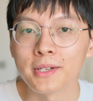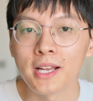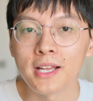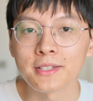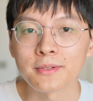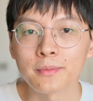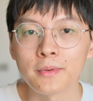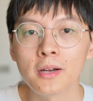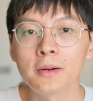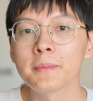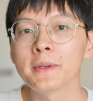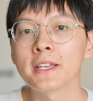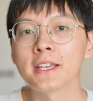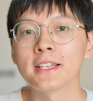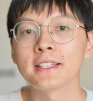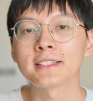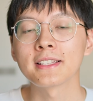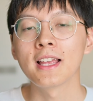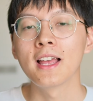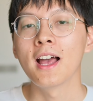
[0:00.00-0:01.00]
it as well,
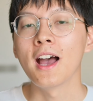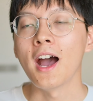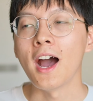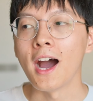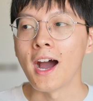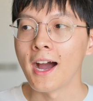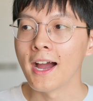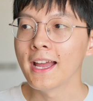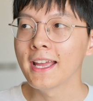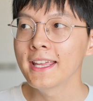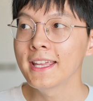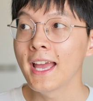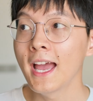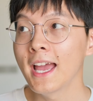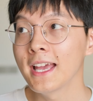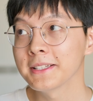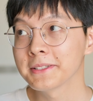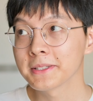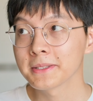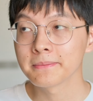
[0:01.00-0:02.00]
because I,
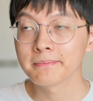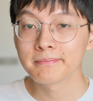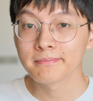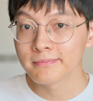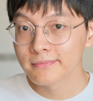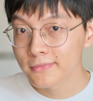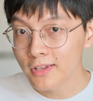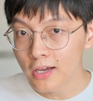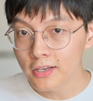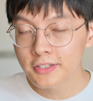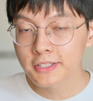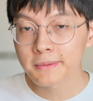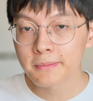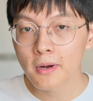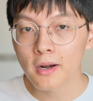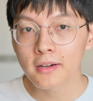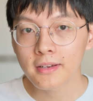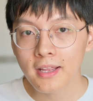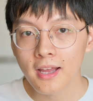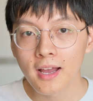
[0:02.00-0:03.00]
as not a
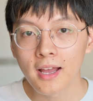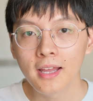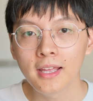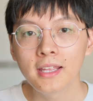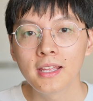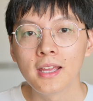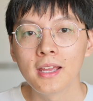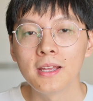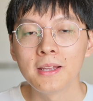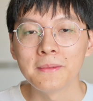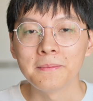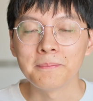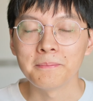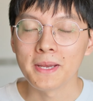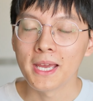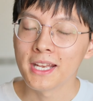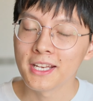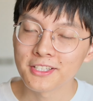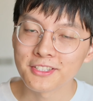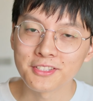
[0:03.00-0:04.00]
smart guy,
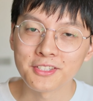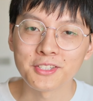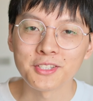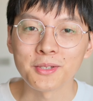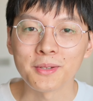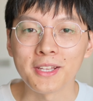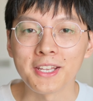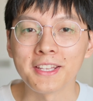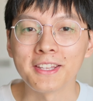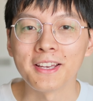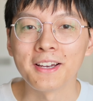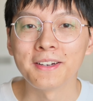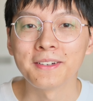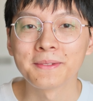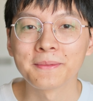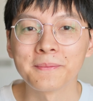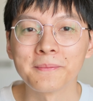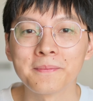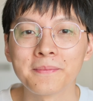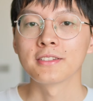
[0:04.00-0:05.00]
managed to do it though.
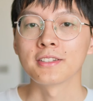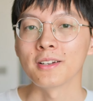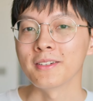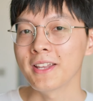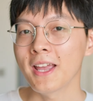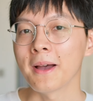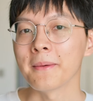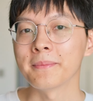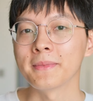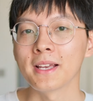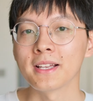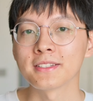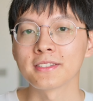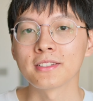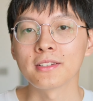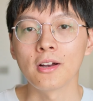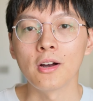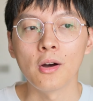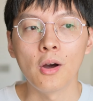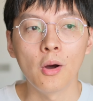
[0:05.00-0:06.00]
So yeah,
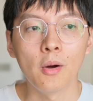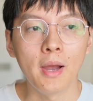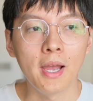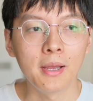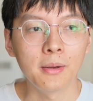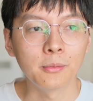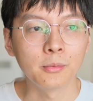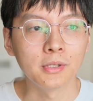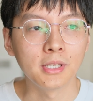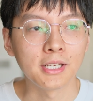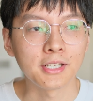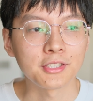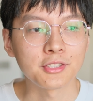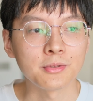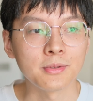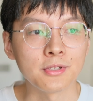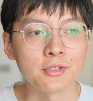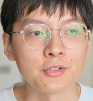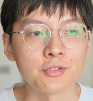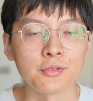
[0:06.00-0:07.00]
that's all I would like
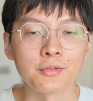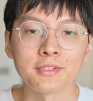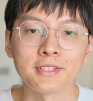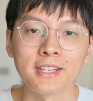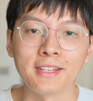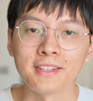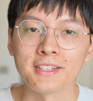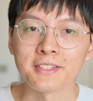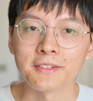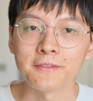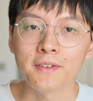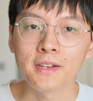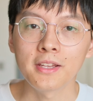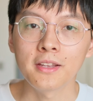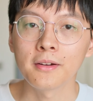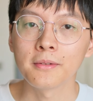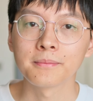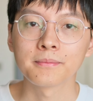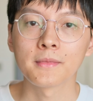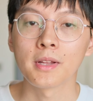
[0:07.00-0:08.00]
to introduce in this
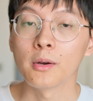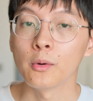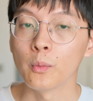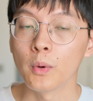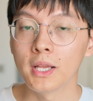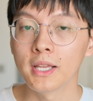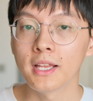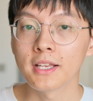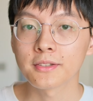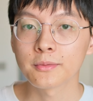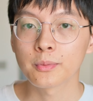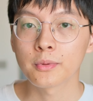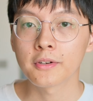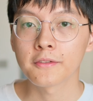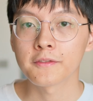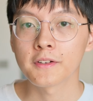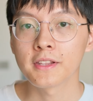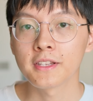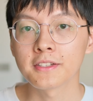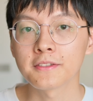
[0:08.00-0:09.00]
video. One last
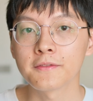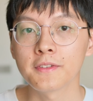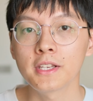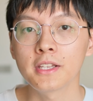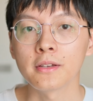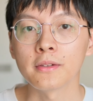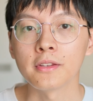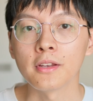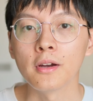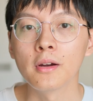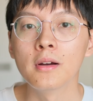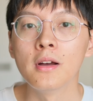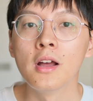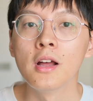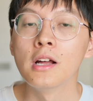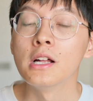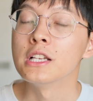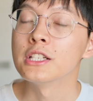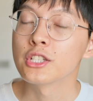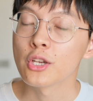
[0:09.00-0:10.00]
word for this video though,
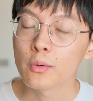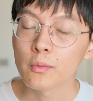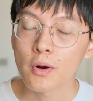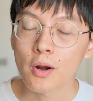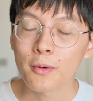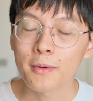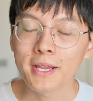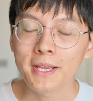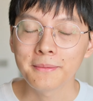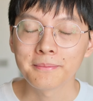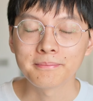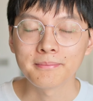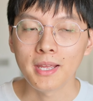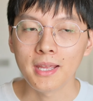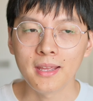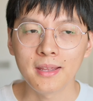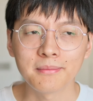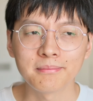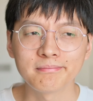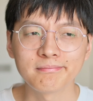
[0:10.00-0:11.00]
don't worry
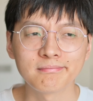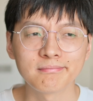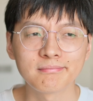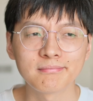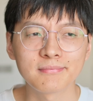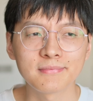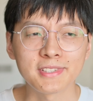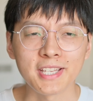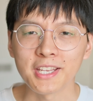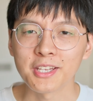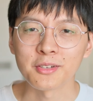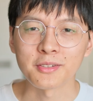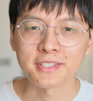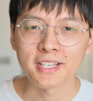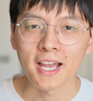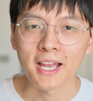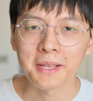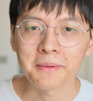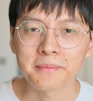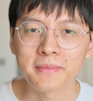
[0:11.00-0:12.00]
and take your
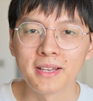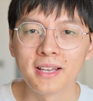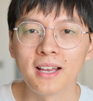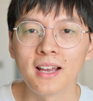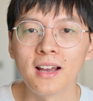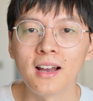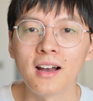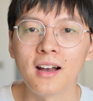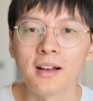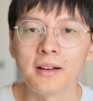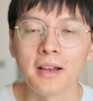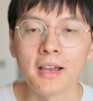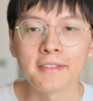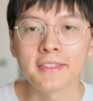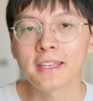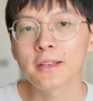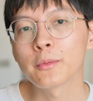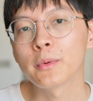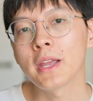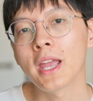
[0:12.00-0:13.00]
time. I
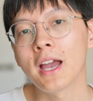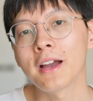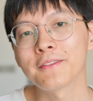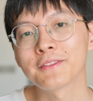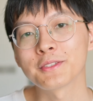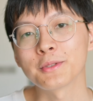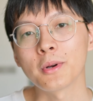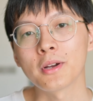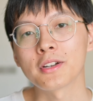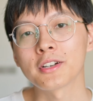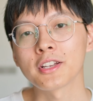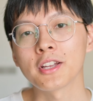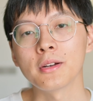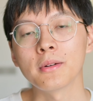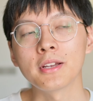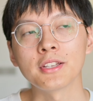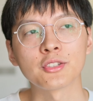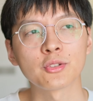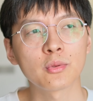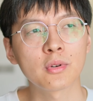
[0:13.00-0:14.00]
think we have to undergo
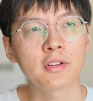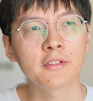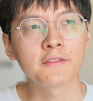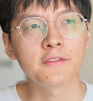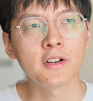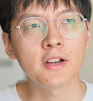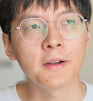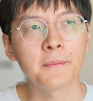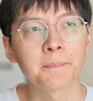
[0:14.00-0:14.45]
a sort of